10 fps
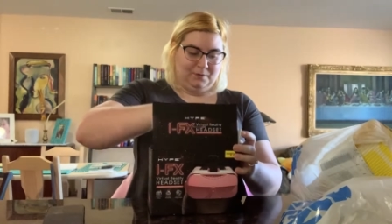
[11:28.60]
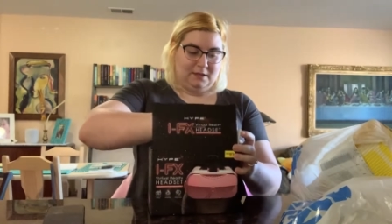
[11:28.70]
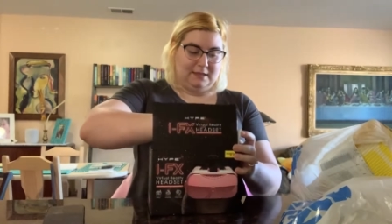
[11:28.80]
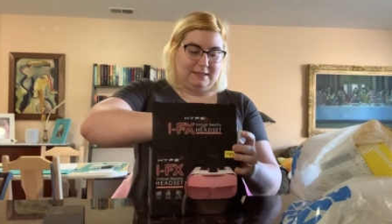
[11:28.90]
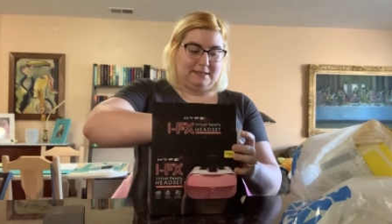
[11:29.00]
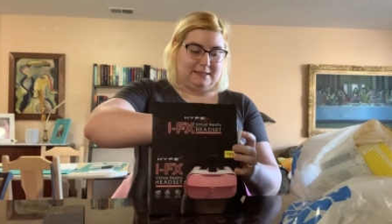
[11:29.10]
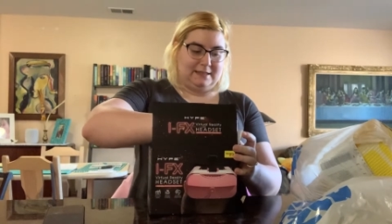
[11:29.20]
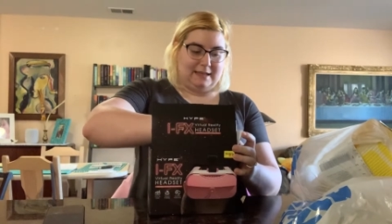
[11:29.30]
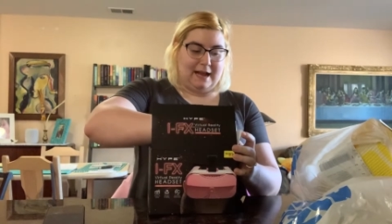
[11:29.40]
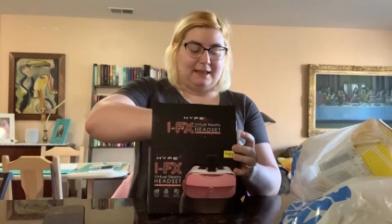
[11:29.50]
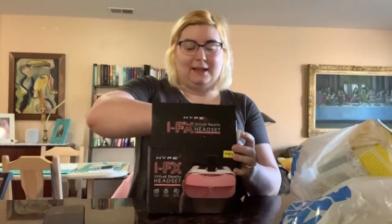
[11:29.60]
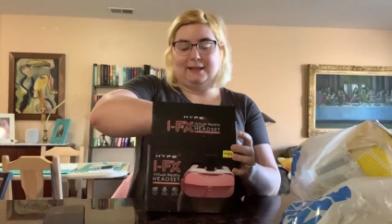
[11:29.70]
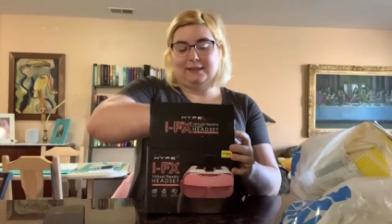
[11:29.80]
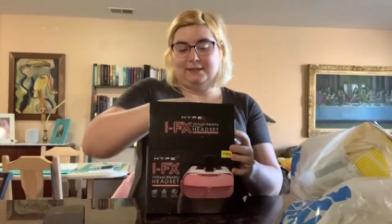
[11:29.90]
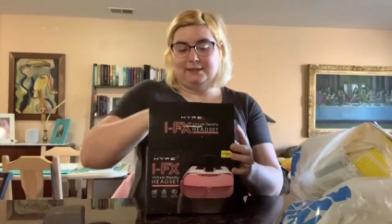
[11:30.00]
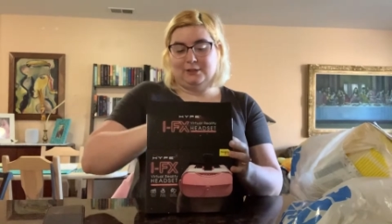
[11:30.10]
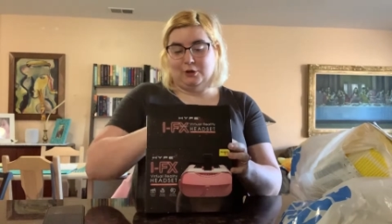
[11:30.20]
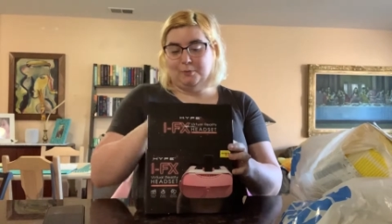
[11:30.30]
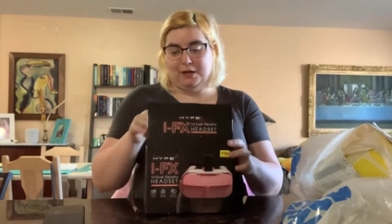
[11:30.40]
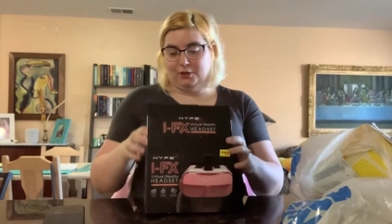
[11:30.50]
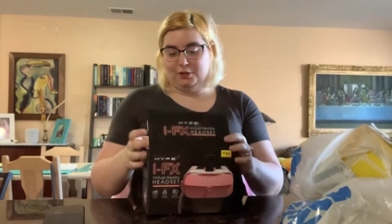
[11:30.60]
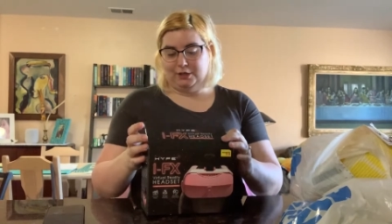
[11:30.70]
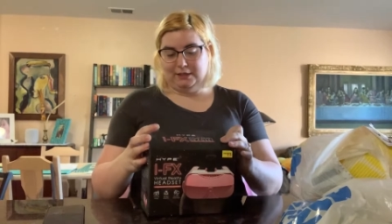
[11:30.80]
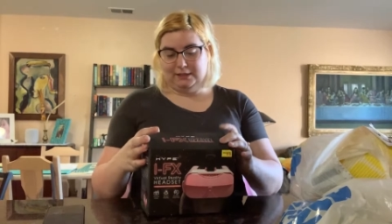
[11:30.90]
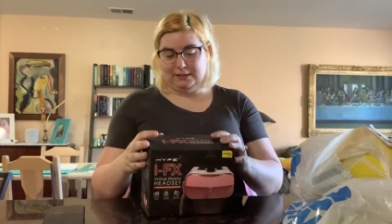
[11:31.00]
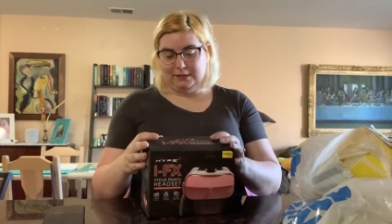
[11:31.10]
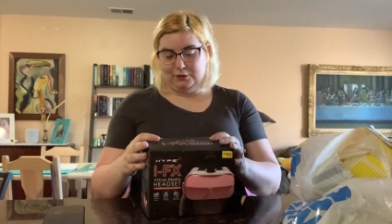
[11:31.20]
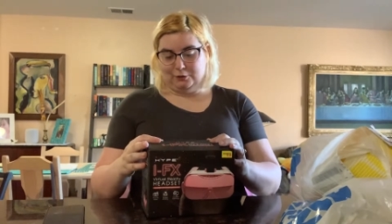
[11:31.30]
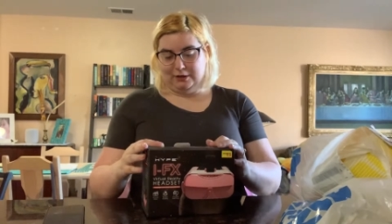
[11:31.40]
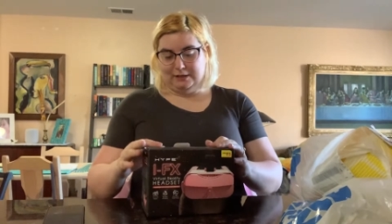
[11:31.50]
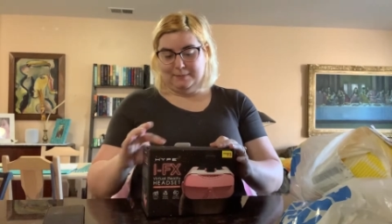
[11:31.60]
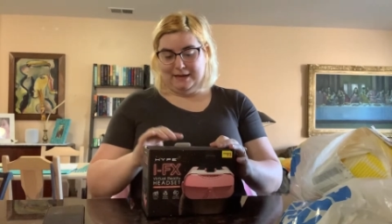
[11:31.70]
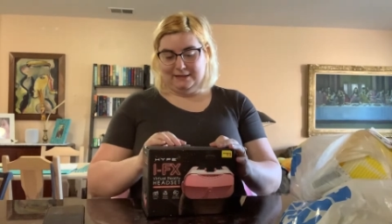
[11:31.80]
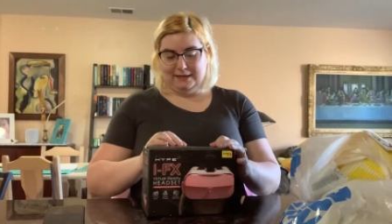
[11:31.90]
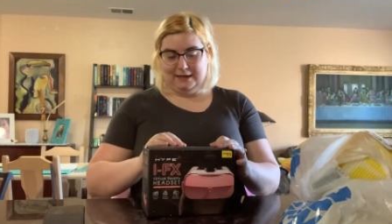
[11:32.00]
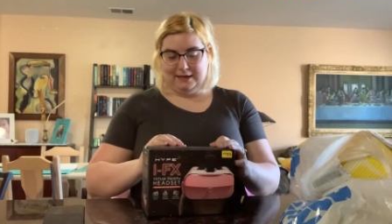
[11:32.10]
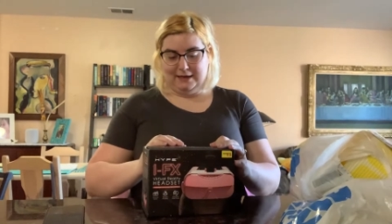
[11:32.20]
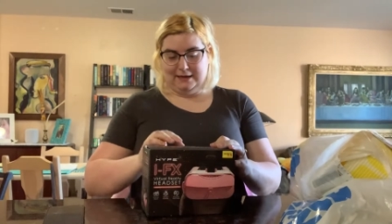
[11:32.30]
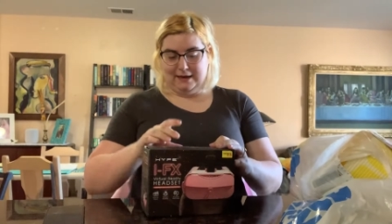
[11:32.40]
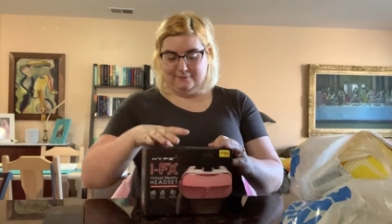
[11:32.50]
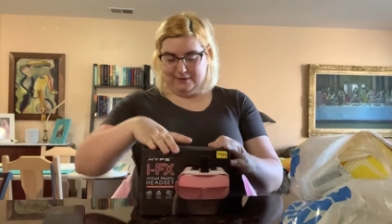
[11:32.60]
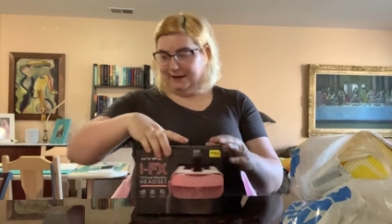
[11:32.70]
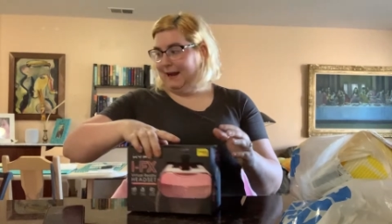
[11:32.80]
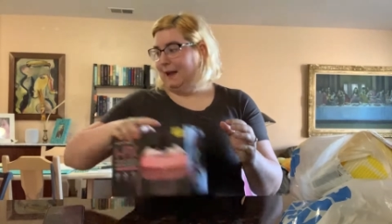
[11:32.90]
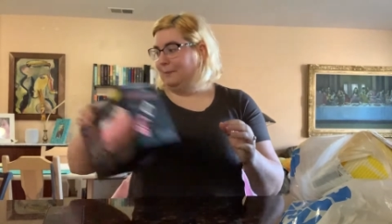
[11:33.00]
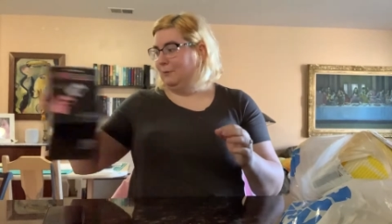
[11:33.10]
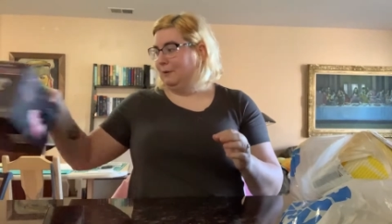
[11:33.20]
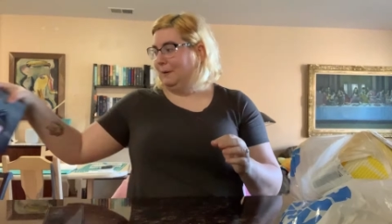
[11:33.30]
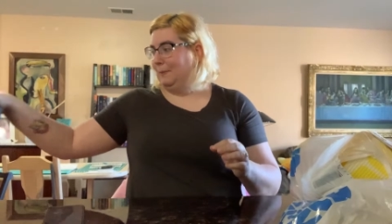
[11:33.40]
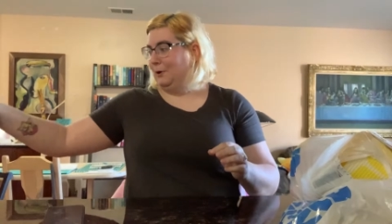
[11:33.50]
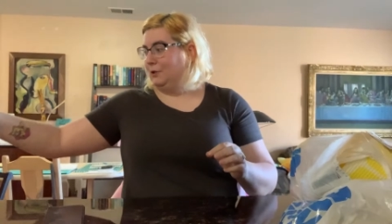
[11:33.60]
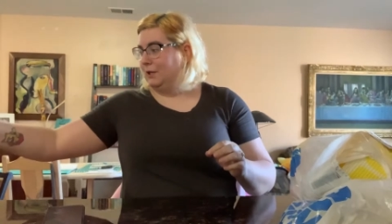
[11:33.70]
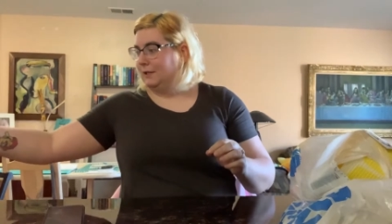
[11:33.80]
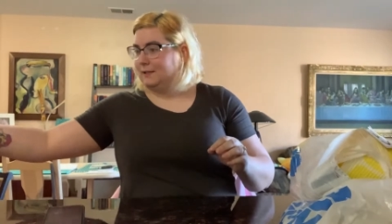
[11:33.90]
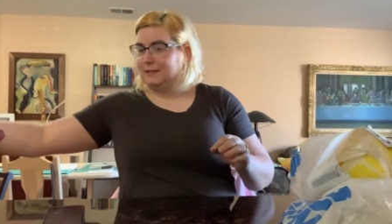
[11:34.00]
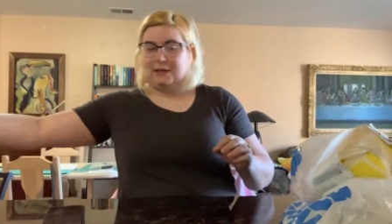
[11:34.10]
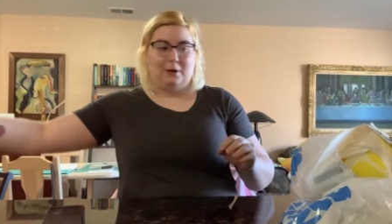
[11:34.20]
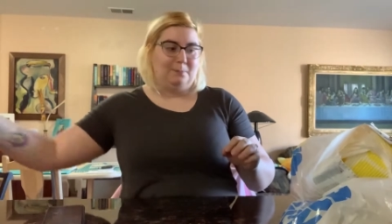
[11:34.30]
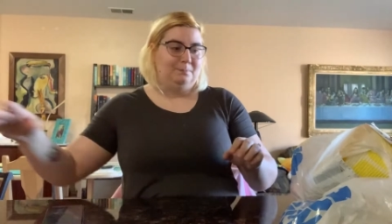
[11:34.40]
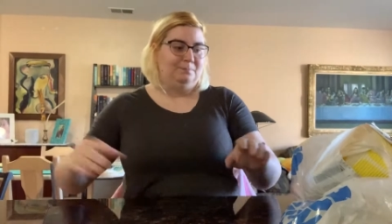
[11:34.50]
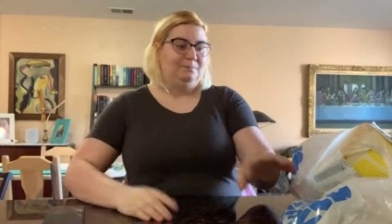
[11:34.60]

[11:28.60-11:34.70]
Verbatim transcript: this, I like this so much. It's, it's, it's amazing and I'm very happy with my purchase. So,